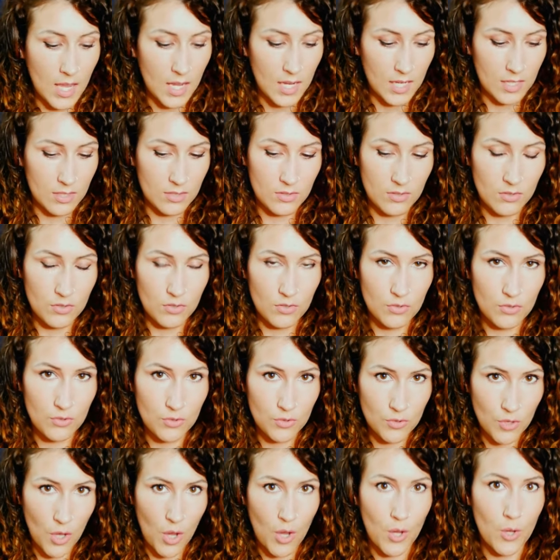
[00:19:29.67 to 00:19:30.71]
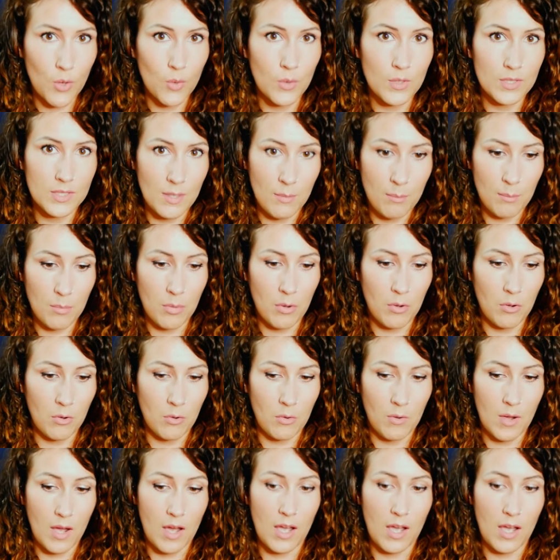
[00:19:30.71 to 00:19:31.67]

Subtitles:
It's so simple.